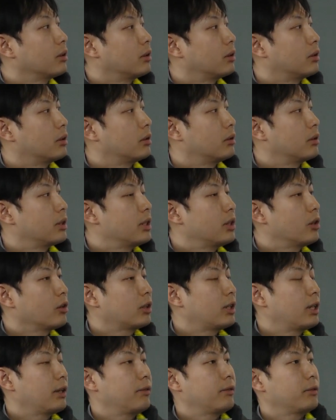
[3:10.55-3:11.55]
uh,
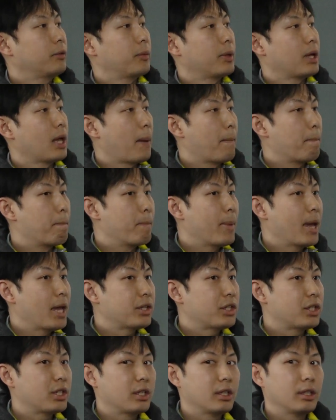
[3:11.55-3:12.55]
inductive
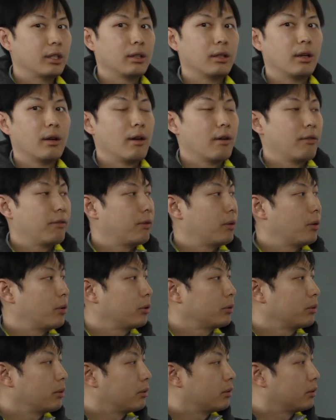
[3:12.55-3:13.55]
matching
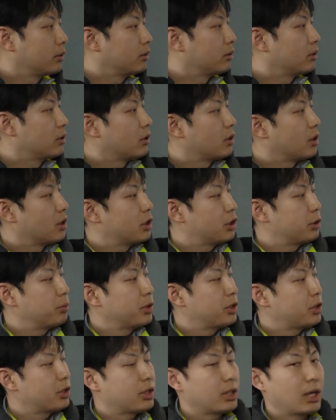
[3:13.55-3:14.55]
for um,
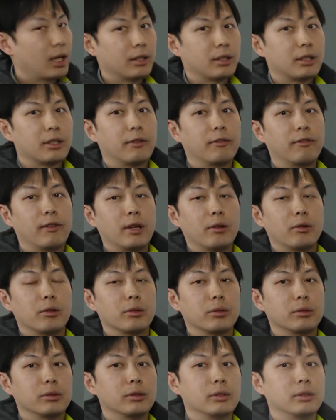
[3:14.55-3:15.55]
Smith's chart value.